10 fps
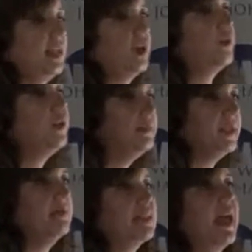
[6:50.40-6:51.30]
they're
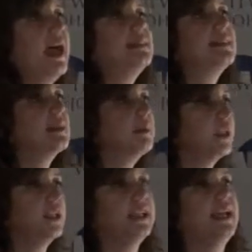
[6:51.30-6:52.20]
premiums, and
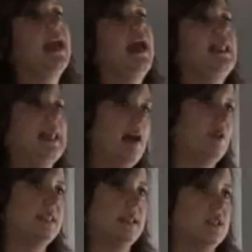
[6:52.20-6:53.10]
similarly
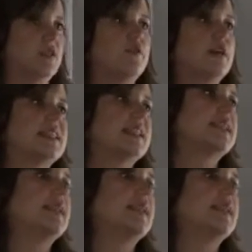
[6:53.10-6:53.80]
allowances. So for instance, an